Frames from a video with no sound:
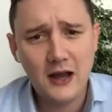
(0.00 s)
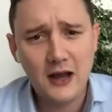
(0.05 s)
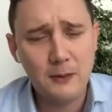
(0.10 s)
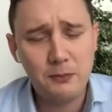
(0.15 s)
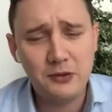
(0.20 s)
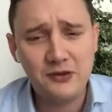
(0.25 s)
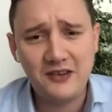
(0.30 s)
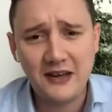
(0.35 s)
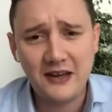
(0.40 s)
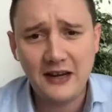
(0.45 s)

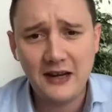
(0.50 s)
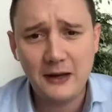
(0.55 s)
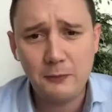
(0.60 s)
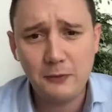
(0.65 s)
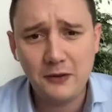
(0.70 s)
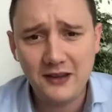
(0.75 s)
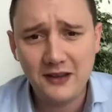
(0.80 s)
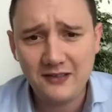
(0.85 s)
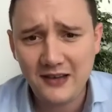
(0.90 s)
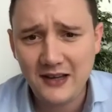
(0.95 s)
particularly with
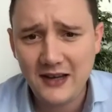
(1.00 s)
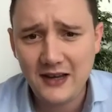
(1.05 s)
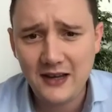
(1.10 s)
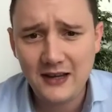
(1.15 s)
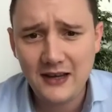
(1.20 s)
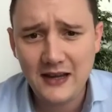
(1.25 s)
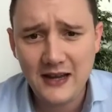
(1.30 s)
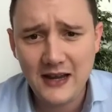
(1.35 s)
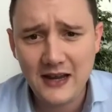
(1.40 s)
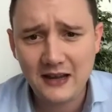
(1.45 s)
these
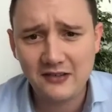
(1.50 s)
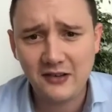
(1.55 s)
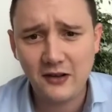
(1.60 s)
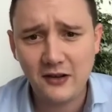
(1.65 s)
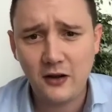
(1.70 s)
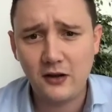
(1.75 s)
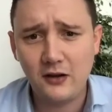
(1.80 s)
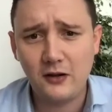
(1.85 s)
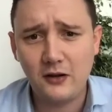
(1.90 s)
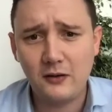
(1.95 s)

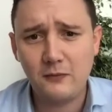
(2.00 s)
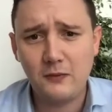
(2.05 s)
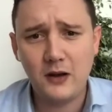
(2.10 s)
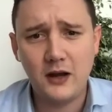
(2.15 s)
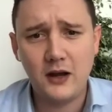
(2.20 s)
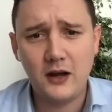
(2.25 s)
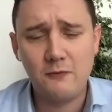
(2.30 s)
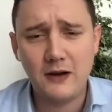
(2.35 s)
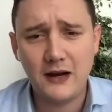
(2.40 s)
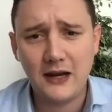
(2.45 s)
ESR
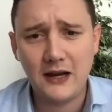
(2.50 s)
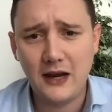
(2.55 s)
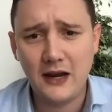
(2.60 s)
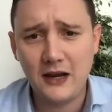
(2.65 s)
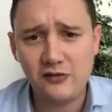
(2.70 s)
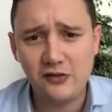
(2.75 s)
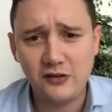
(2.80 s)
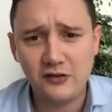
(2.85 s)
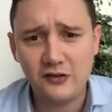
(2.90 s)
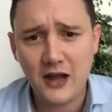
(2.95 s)

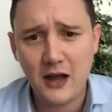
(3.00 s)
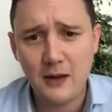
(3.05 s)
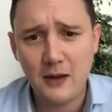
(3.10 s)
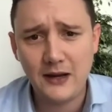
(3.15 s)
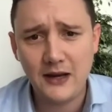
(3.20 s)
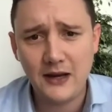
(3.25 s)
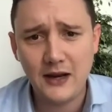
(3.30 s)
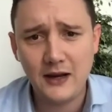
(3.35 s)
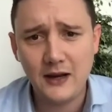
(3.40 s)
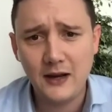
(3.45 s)
regulations
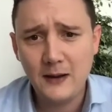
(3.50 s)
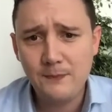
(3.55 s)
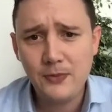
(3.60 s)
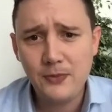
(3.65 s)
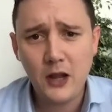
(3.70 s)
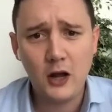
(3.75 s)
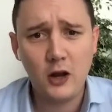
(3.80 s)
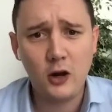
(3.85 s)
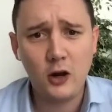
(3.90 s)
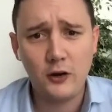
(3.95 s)
coming in,
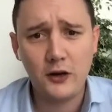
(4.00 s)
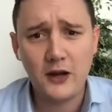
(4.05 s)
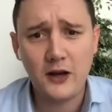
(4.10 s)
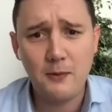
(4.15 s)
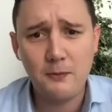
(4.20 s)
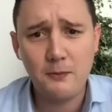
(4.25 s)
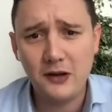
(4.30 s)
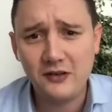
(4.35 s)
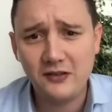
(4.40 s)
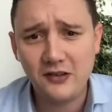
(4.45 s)
a lot of
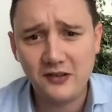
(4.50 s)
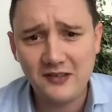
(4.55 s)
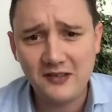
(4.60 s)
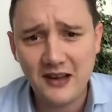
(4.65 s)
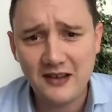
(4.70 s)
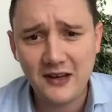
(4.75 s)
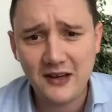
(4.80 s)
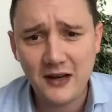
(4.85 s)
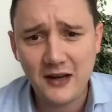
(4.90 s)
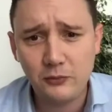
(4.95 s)
companies are
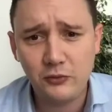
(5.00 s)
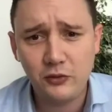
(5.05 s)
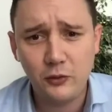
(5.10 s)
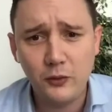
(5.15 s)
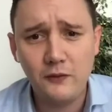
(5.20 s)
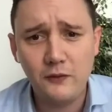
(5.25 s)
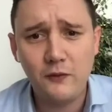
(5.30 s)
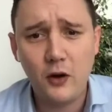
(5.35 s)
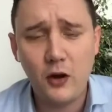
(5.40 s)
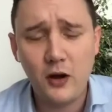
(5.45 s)
setting up to
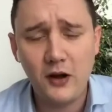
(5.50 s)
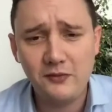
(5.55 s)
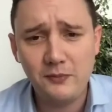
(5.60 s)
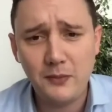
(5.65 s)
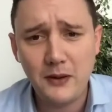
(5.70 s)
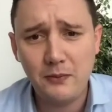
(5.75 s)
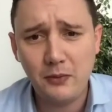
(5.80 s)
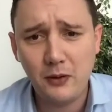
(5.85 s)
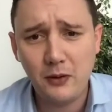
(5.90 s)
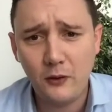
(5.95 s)
advise
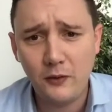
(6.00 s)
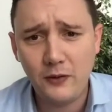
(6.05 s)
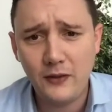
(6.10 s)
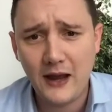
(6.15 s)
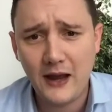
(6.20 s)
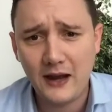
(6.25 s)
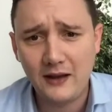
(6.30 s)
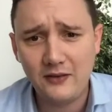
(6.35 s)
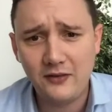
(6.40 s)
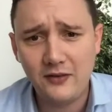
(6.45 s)
people on
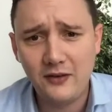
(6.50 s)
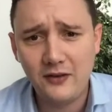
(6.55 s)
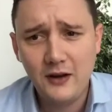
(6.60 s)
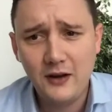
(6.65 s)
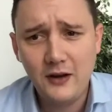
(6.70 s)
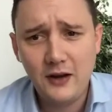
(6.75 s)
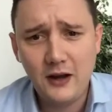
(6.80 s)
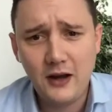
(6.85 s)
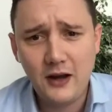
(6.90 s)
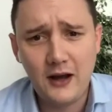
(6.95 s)
that.
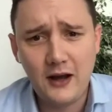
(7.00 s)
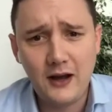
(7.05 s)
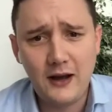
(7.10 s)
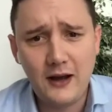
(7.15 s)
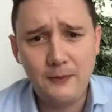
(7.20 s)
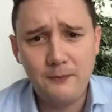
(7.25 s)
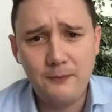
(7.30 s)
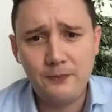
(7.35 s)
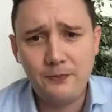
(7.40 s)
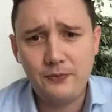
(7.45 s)

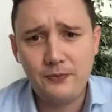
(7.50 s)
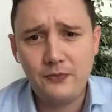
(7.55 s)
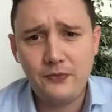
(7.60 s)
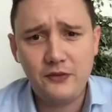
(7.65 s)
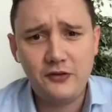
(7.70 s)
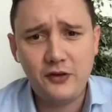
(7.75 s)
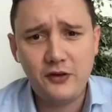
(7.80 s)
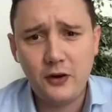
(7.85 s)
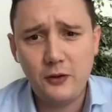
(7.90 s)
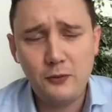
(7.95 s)

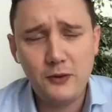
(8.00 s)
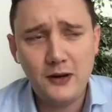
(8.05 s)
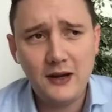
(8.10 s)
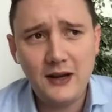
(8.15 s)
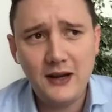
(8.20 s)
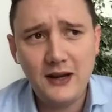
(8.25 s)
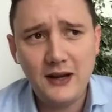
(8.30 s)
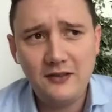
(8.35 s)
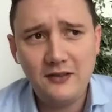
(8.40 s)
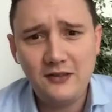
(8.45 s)
So
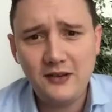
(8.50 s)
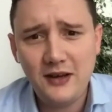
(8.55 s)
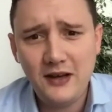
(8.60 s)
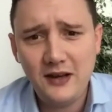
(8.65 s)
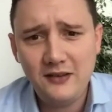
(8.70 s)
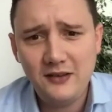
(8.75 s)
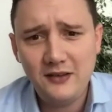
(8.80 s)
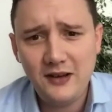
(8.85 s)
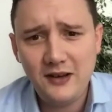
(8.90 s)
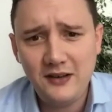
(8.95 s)

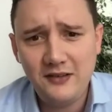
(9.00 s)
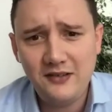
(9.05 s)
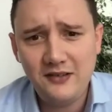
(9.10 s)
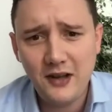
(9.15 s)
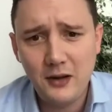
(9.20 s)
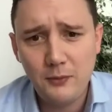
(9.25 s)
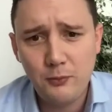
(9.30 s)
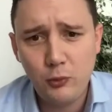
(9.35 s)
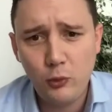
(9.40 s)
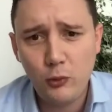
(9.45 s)
it's
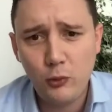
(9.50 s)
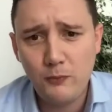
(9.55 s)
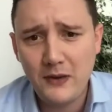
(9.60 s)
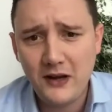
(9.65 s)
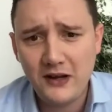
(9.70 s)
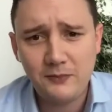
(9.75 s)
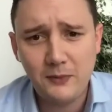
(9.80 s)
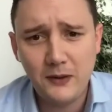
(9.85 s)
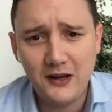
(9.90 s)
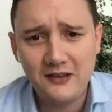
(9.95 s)
still a broad
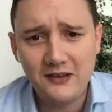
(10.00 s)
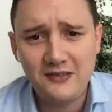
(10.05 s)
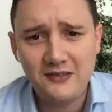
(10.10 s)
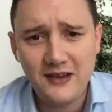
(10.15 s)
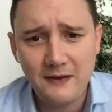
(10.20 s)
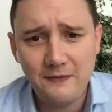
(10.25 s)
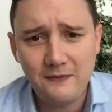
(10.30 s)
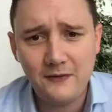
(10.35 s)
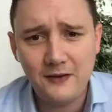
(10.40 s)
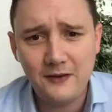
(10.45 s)
mix, but there's
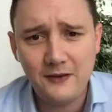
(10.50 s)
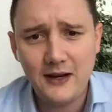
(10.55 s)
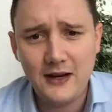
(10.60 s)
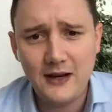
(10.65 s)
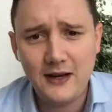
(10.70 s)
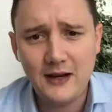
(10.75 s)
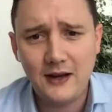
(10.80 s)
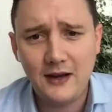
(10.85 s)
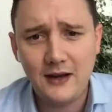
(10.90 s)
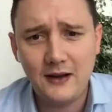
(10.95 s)

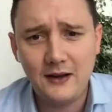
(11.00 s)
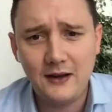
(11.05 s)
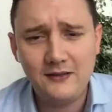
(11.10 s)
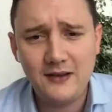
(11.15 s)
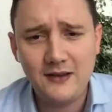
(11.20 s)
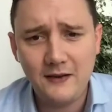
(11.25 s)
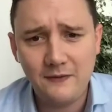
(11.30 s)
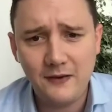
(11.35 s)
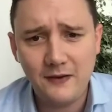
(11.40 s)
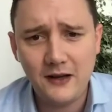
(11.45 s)
definitely
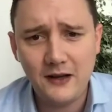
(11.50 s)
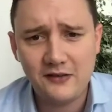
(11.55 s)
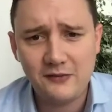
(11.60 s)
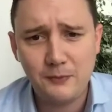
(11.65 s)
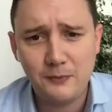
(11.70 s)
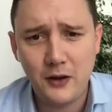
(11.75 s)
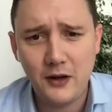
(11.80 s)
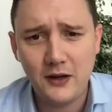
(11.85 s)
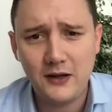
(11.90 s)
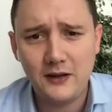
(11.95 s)
a
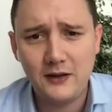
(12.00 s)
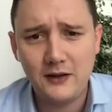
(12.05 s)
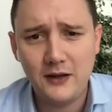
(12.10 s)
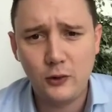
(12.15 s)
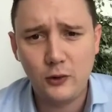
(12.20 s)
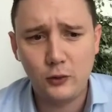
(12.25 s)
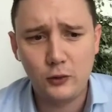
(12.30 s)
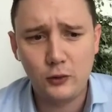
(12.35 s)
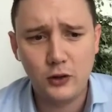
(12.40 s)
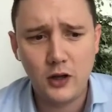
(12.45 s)
spike in the
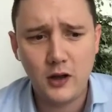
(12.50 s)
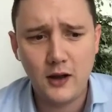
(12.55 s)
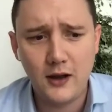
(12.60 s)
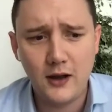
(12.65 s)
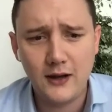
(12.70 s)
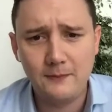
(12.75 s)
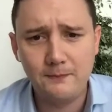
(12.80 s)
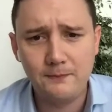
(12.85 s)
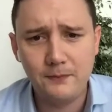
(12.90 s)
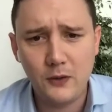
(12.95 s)

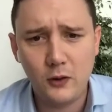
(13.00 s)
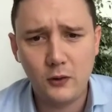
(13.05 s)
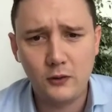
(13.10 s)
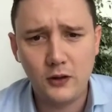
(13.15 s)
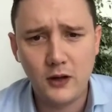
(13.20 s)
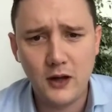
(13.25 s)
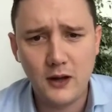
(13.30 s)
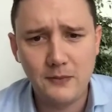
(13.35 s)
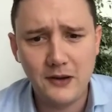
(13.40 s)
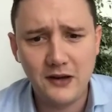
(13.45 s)

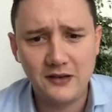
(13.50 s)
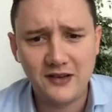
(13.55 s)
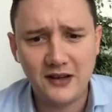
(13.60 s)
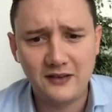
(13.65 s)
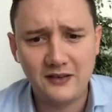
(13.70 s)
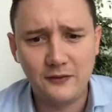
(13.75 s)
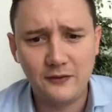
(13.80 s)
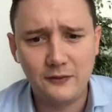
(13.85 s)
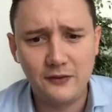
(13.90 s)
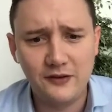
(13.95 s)
online based
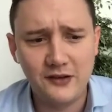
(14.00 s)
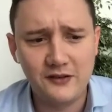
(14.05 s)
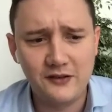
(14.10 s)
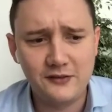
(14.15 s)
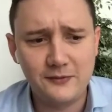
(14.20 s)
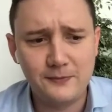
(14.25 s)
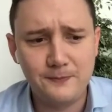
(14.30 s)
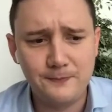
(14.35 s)
activities.